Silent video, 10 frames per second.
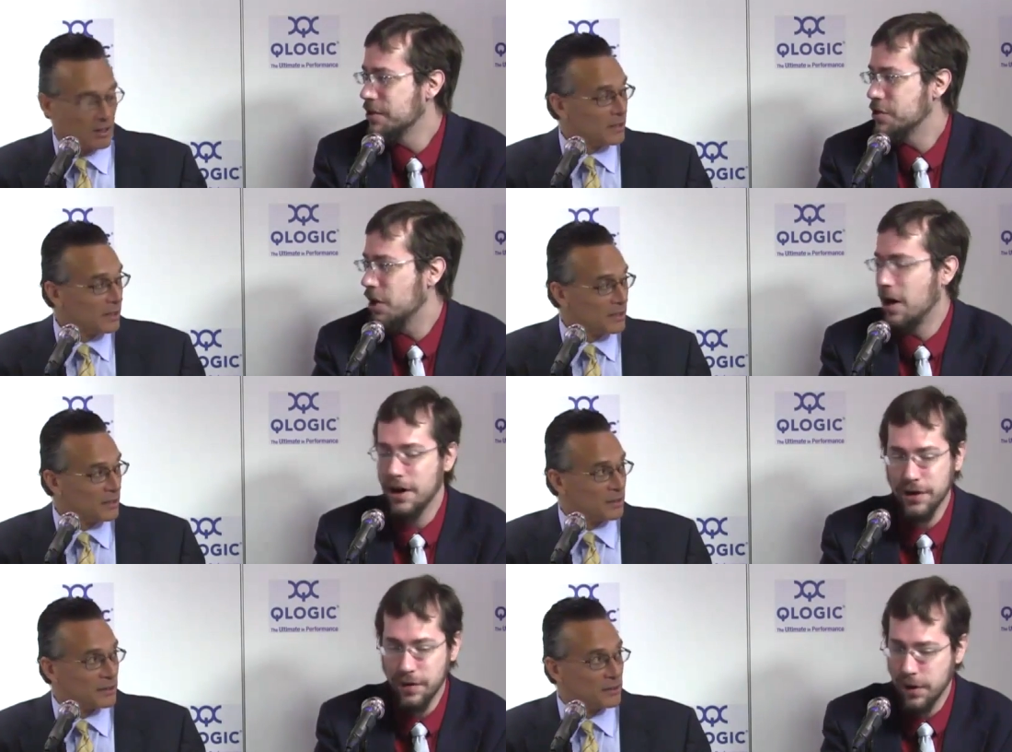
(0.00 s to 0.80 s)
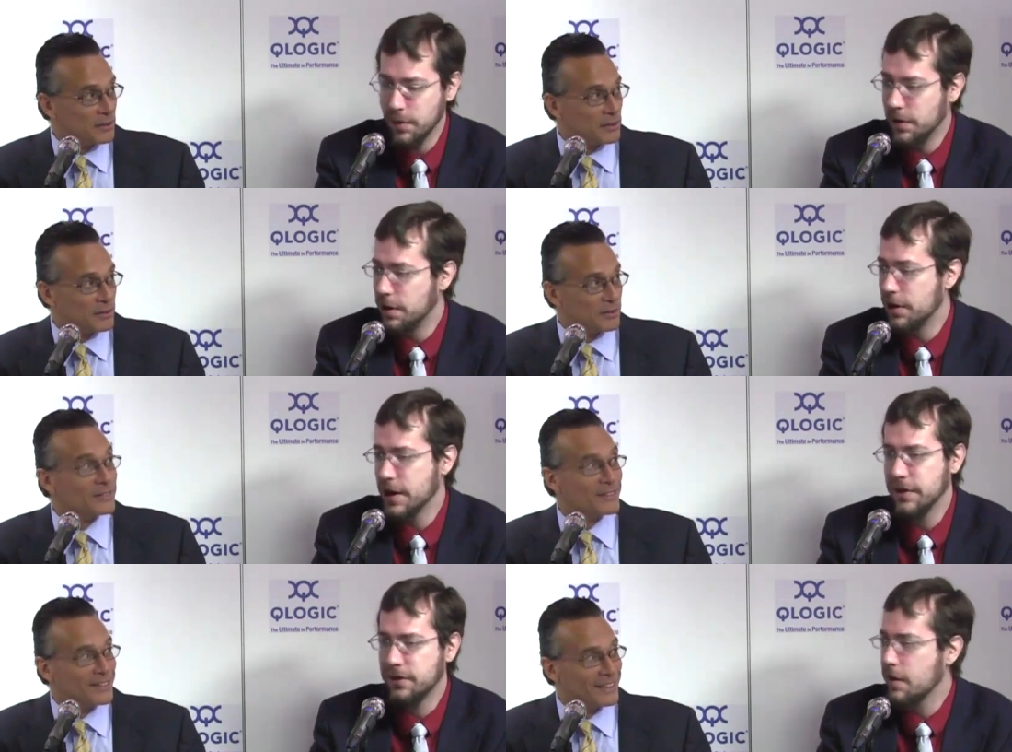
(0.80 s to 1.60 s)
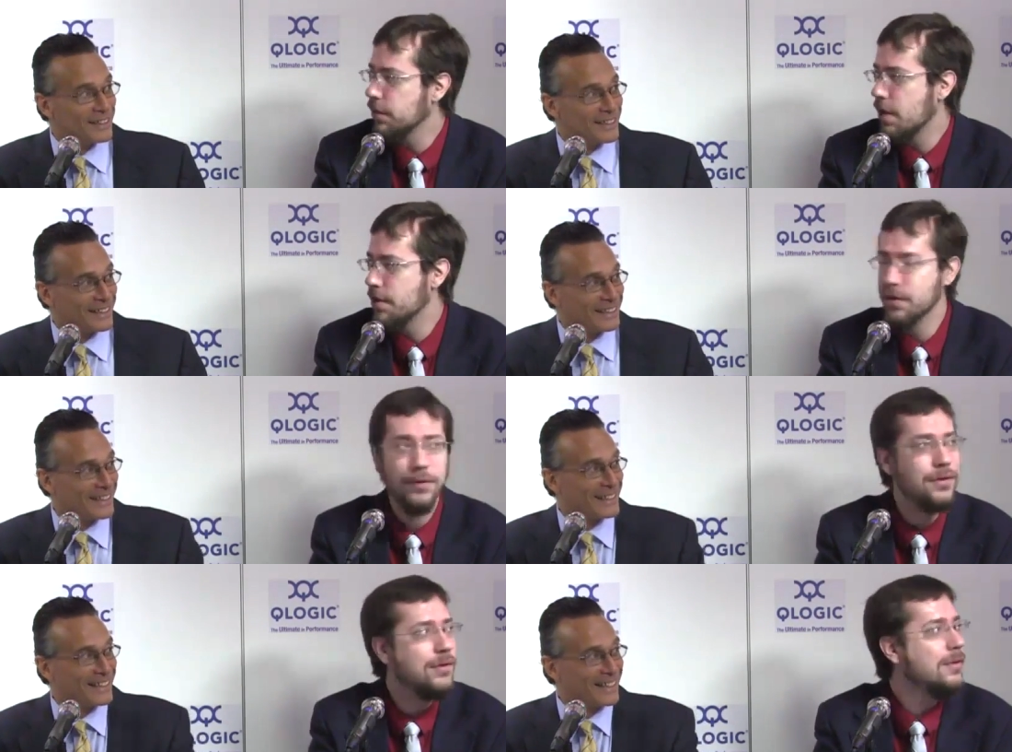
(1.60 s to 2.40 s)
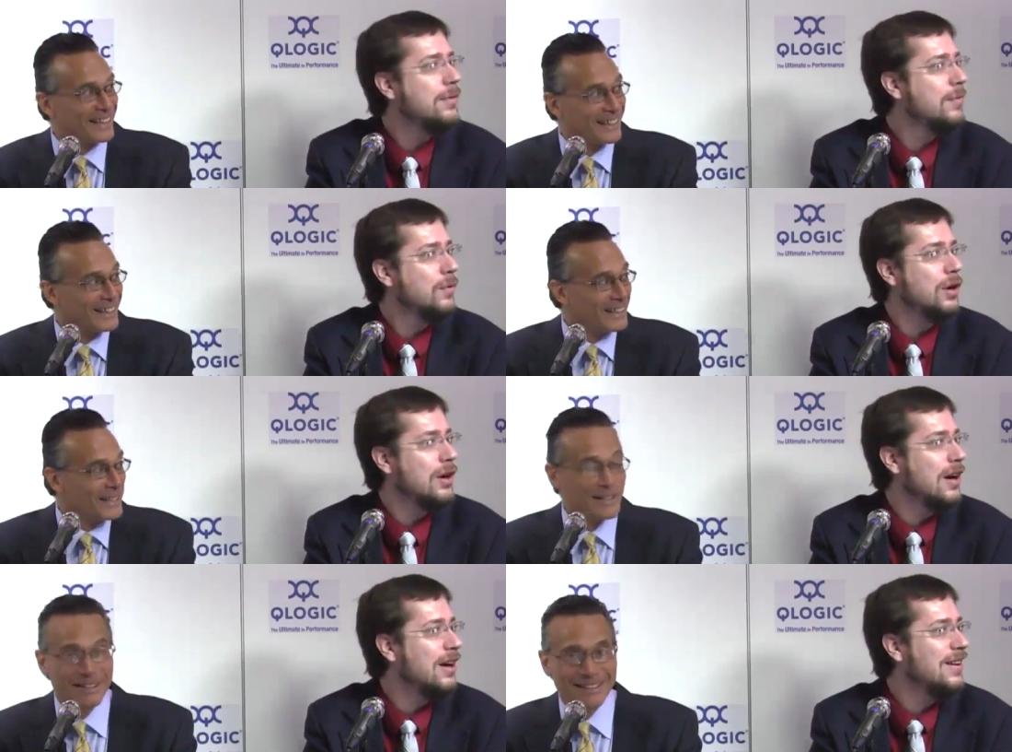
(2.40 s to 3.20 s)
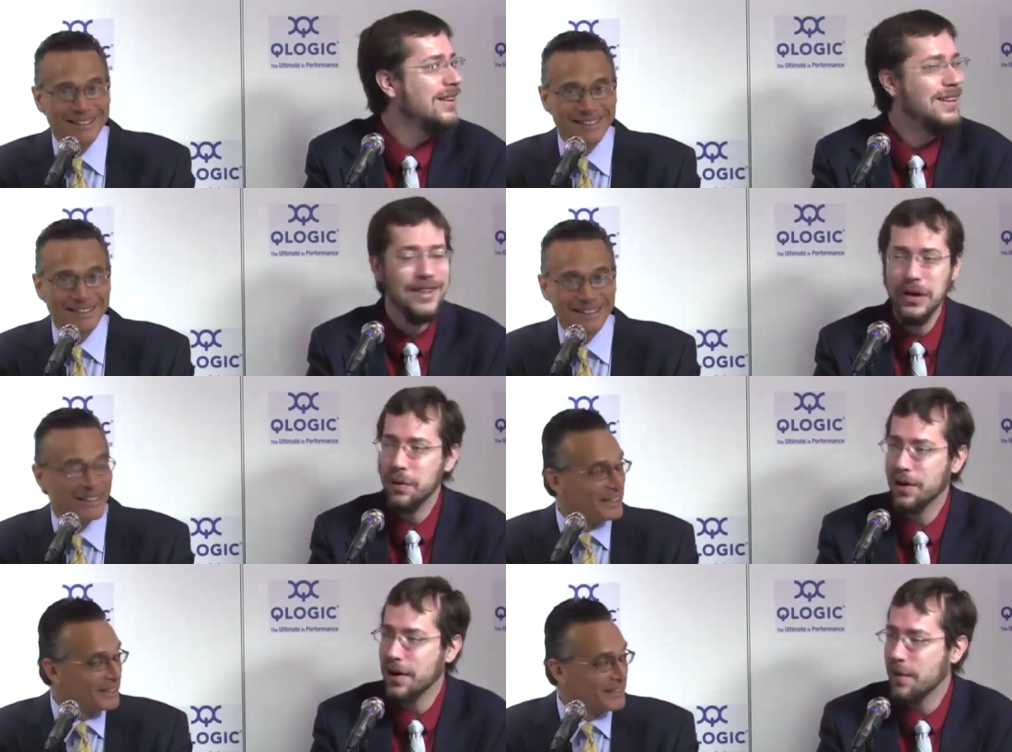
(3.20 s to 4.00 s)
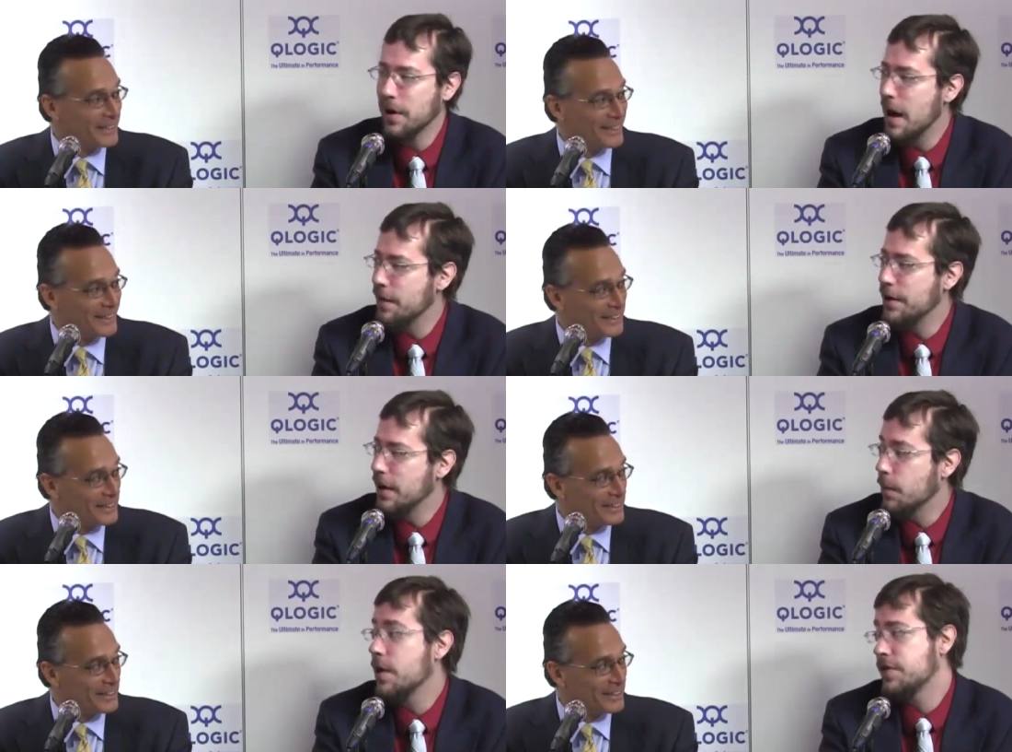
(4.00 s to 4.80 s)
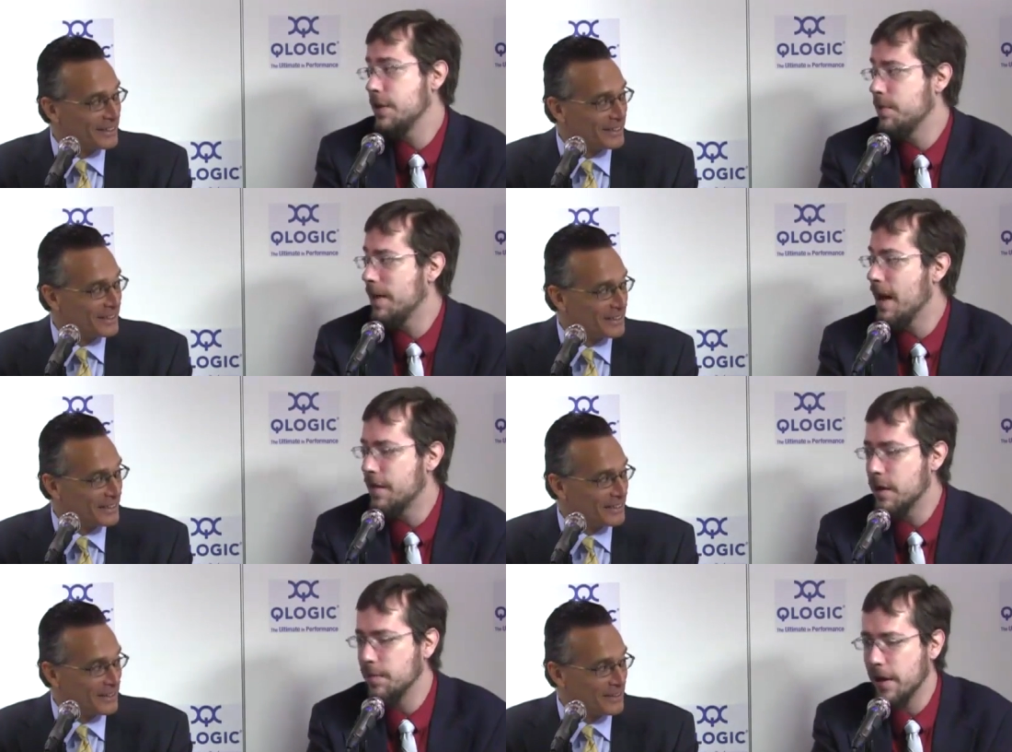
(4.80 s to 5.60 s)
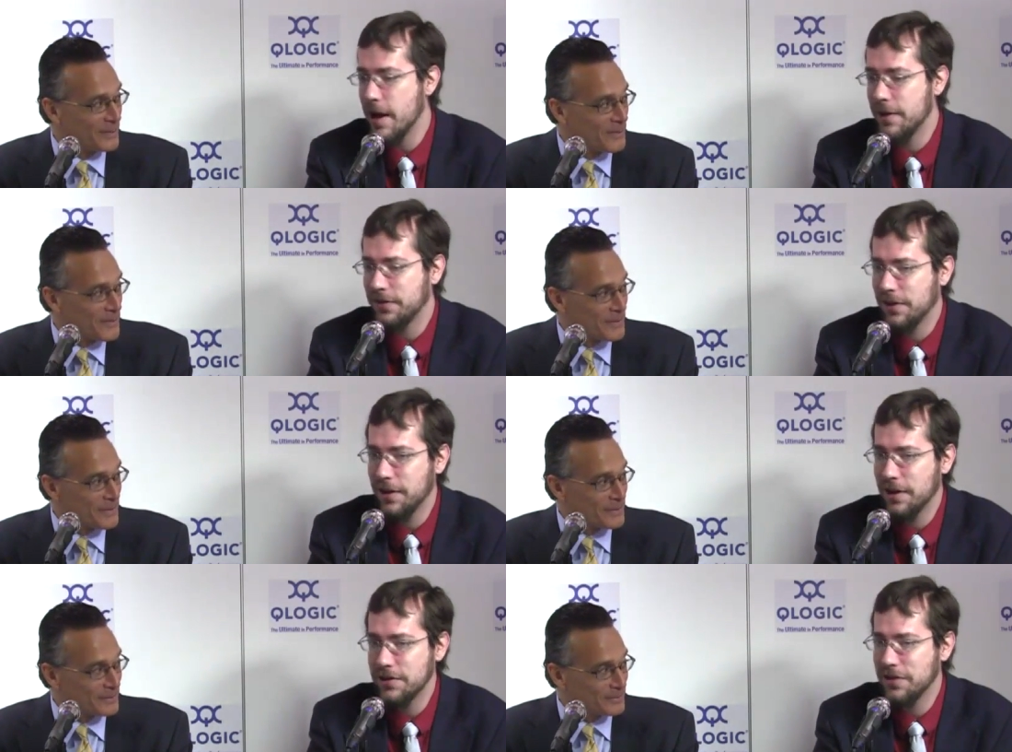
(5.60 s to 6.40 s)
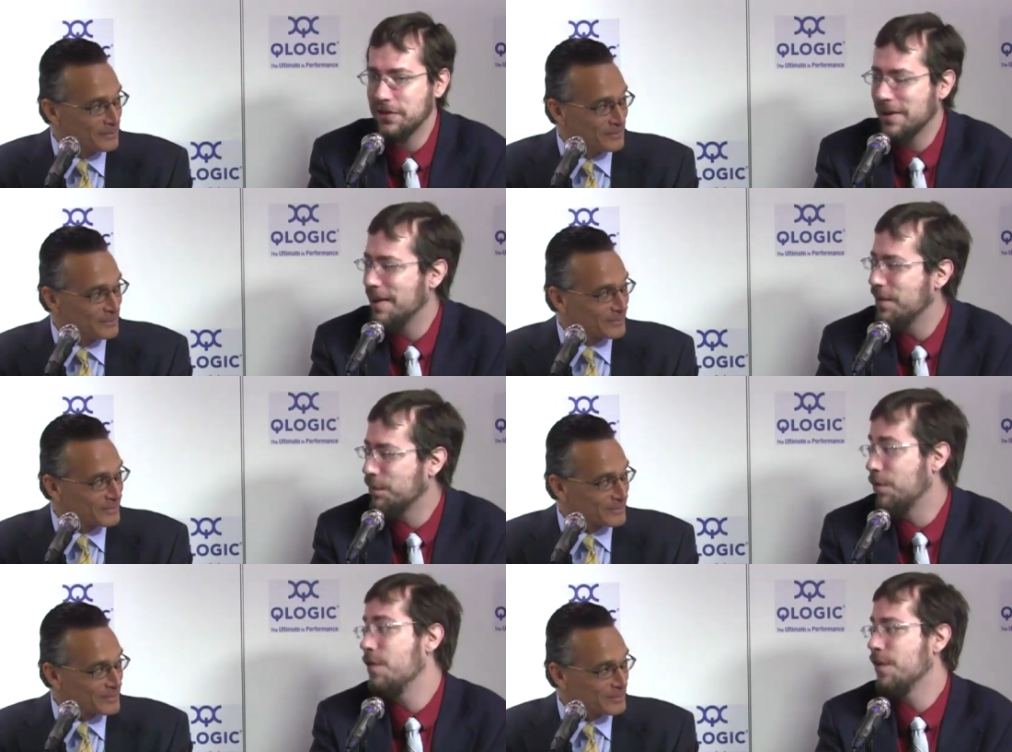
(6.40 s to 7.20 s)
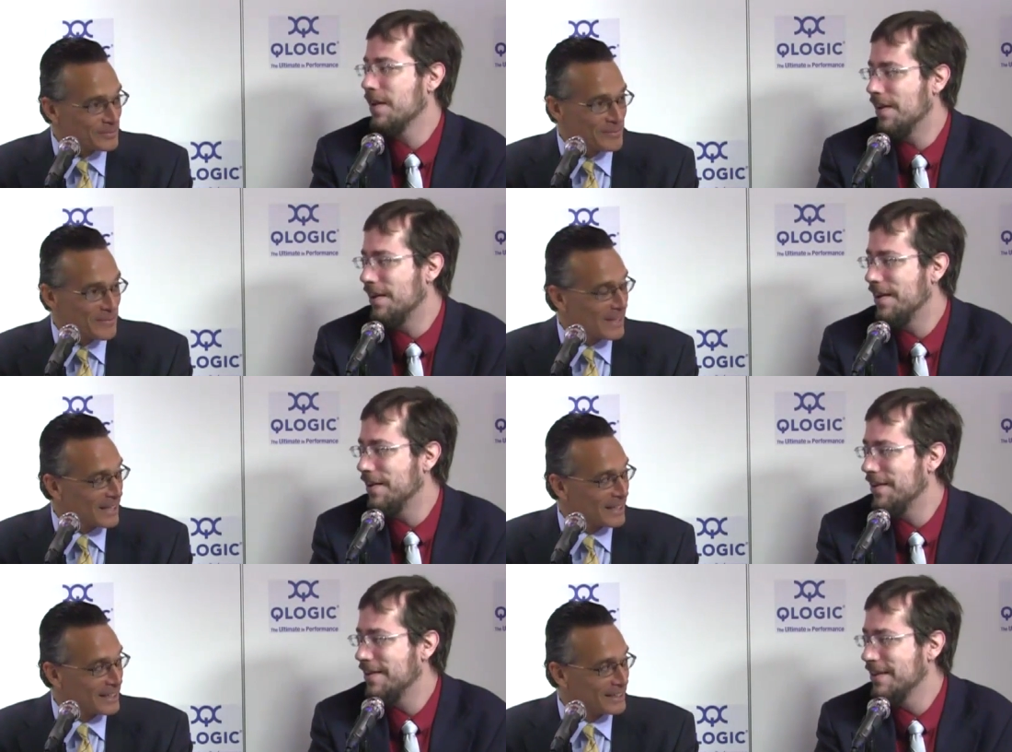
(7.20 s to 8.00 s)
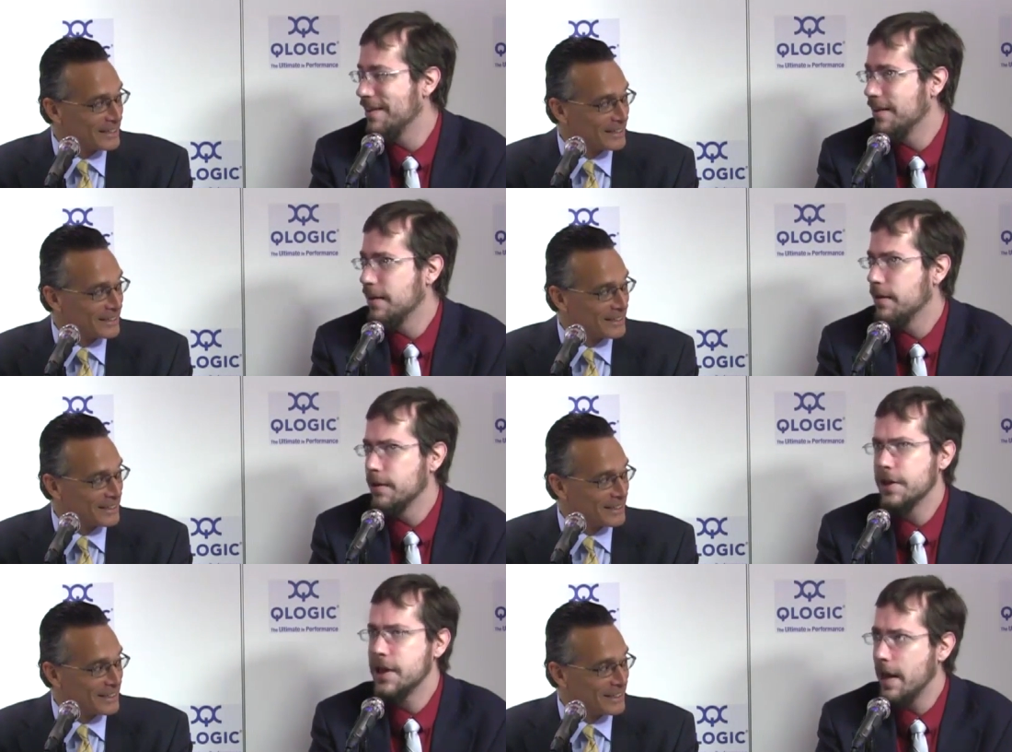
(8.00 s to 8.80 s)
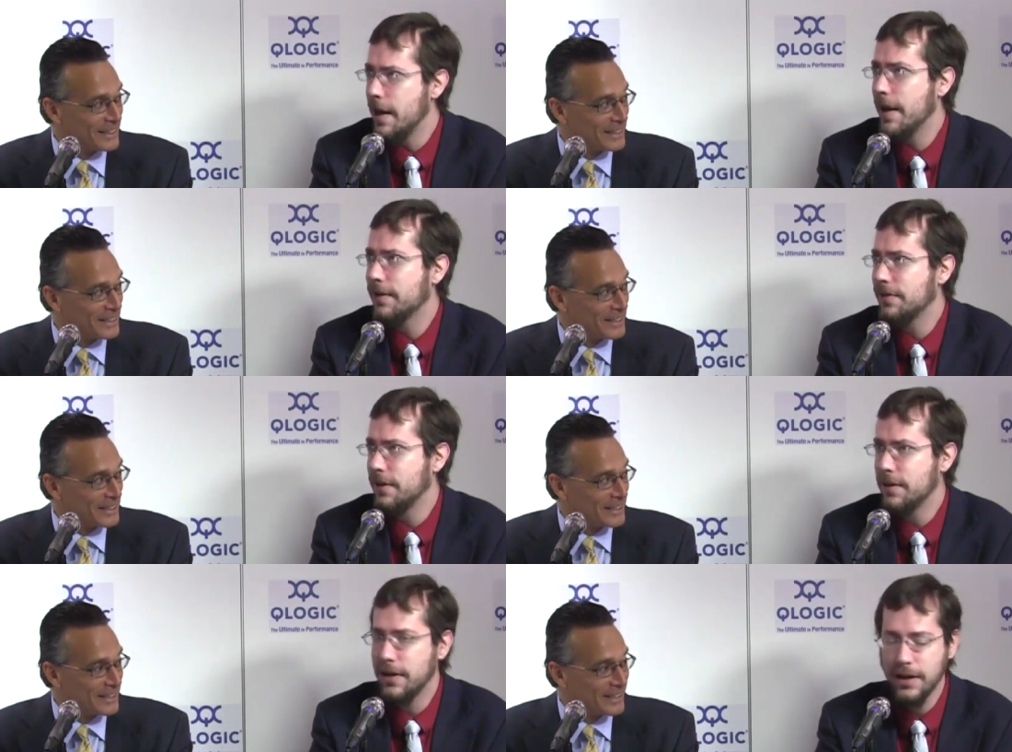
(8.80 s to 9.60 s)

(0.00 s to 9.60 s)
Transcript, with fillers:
Speaker 1: John and Ray Wang and several others we're uh, we're we're having a, we seem to be having a blast, uh, just kind of riffing on the 10x and